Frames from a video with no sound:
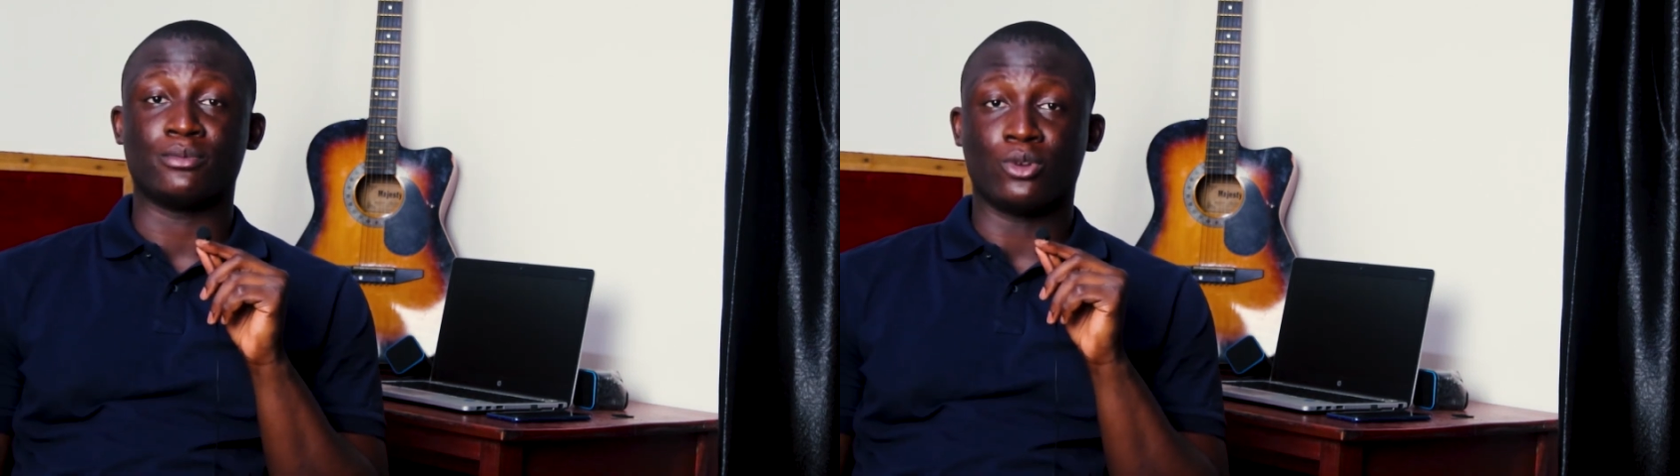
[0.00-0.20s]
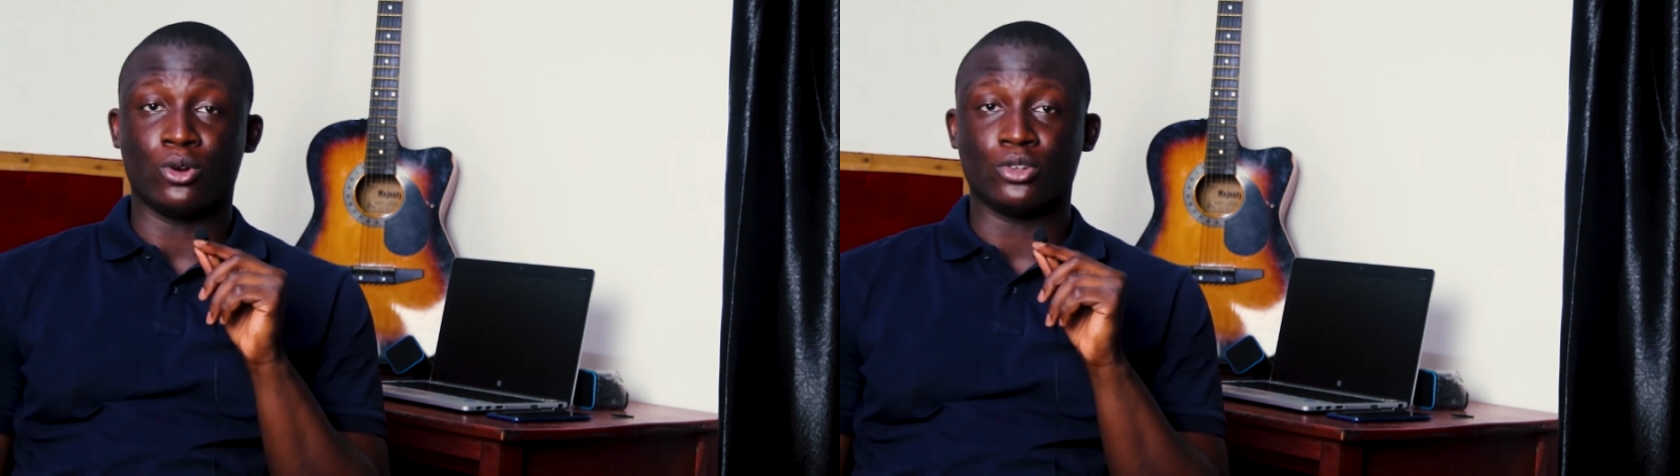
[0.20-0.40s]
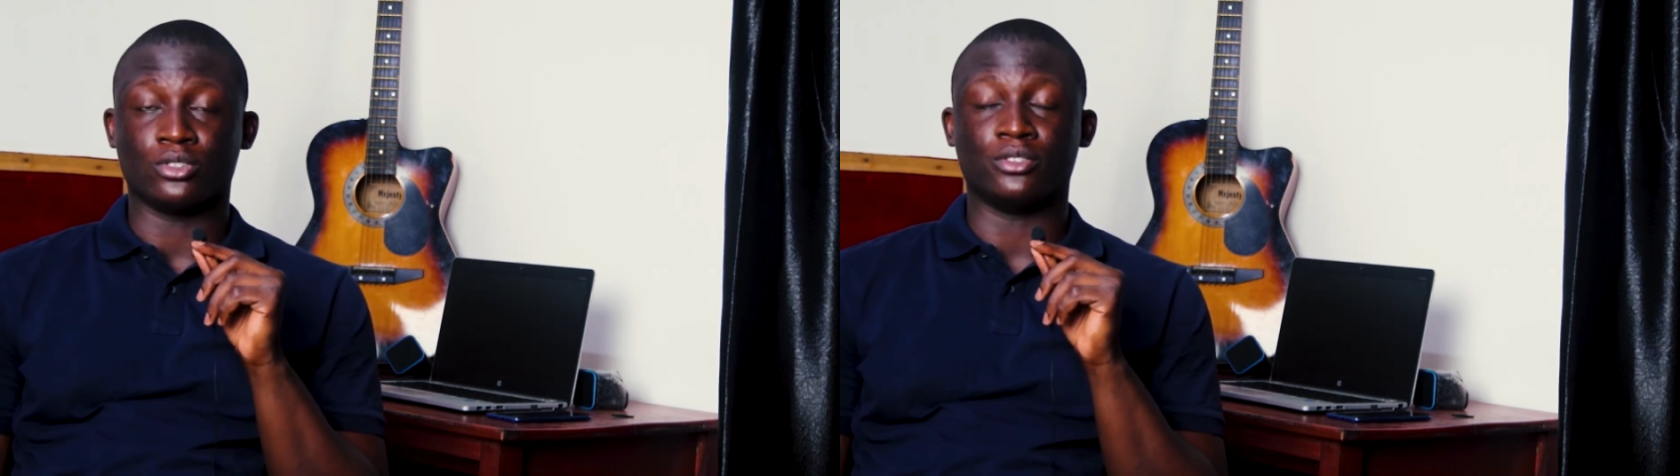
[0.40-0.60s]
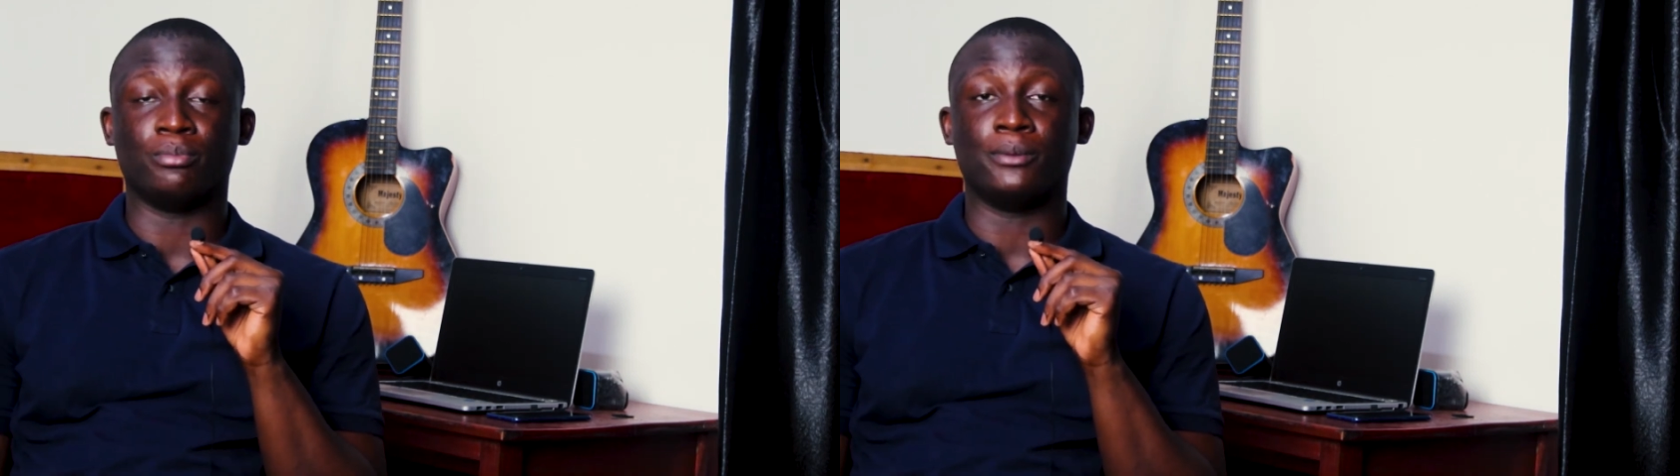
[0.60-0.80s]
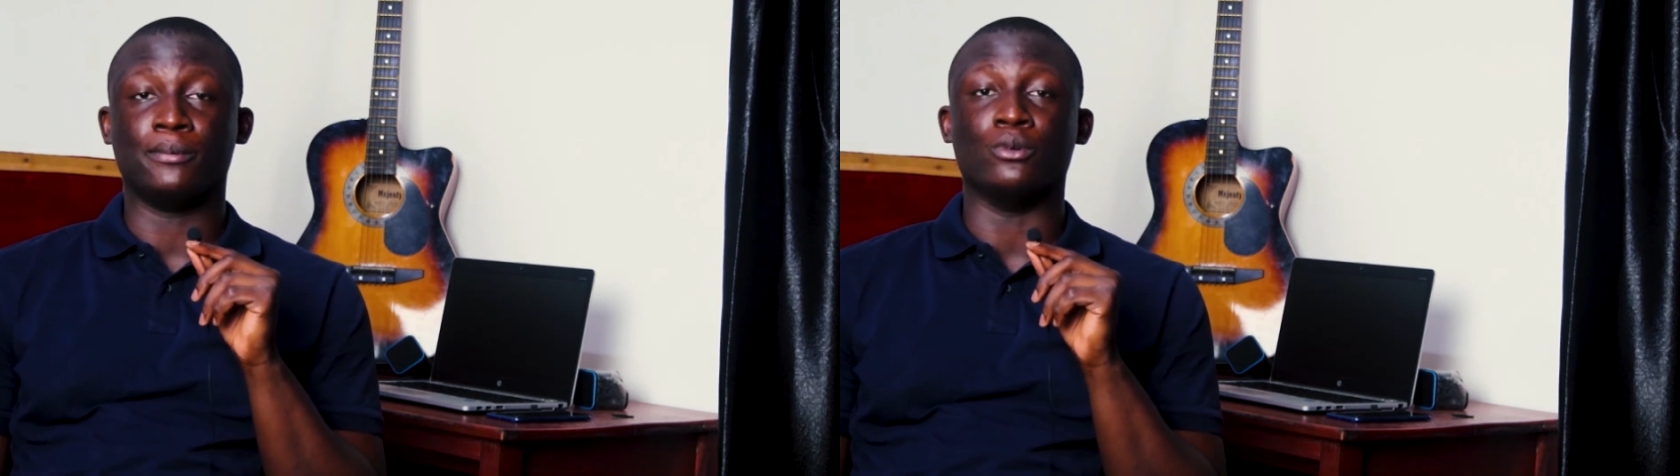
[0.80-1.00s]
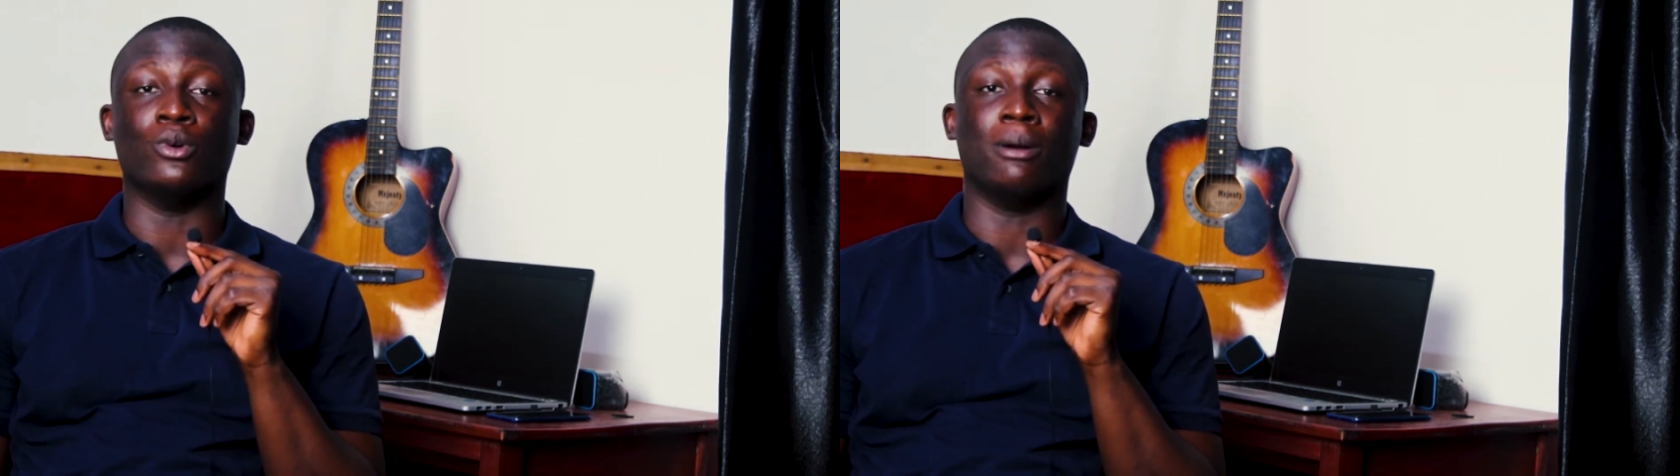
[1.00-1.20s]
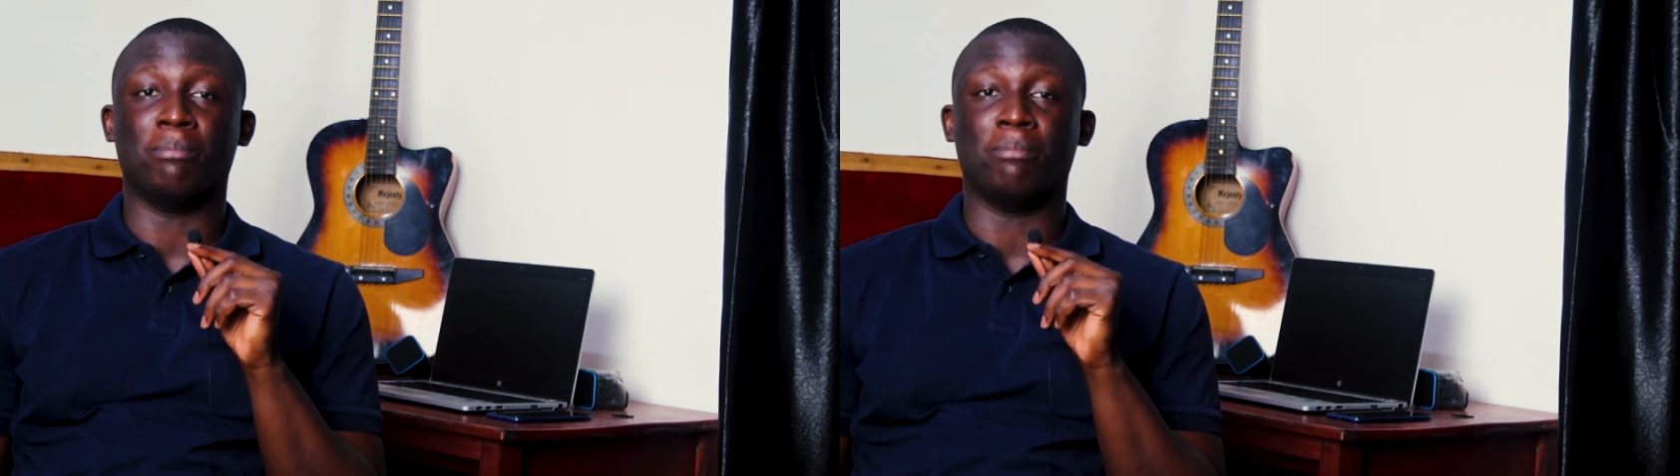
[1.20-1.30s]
because of the people who are